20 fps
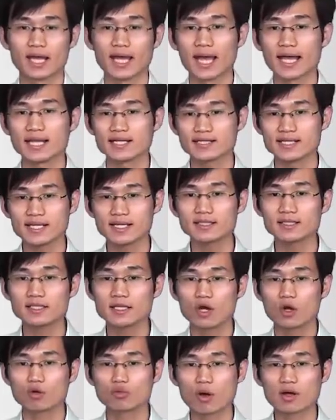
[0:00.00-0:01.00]
and then
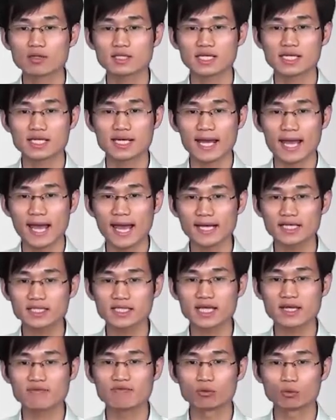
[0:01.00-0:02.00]
run the
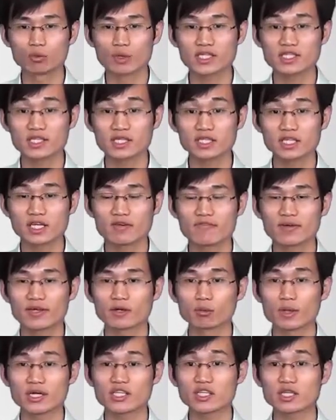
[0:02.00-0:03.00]
active region
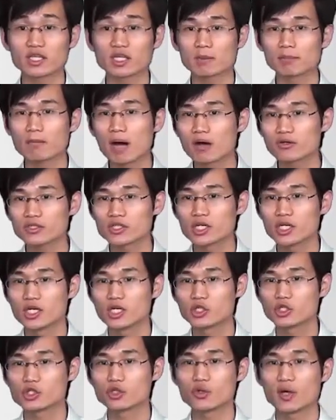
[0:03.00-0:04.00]
configuration command
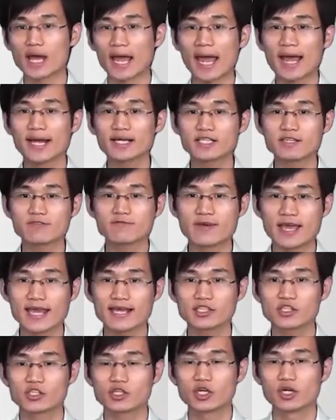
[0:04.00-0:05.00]
to
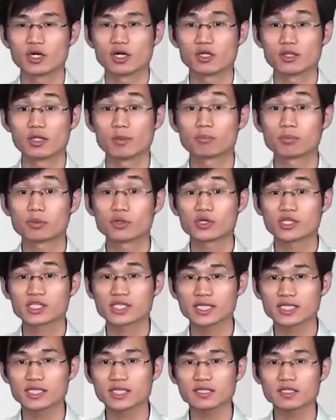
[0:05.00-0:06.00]
activate the
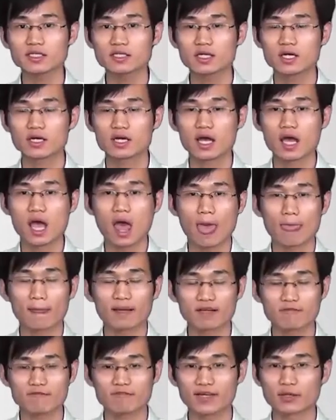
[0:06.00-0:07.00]
preceding
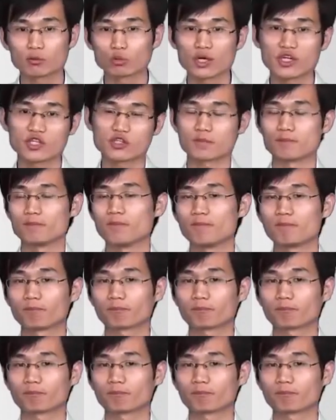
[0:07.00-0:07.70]
configuration.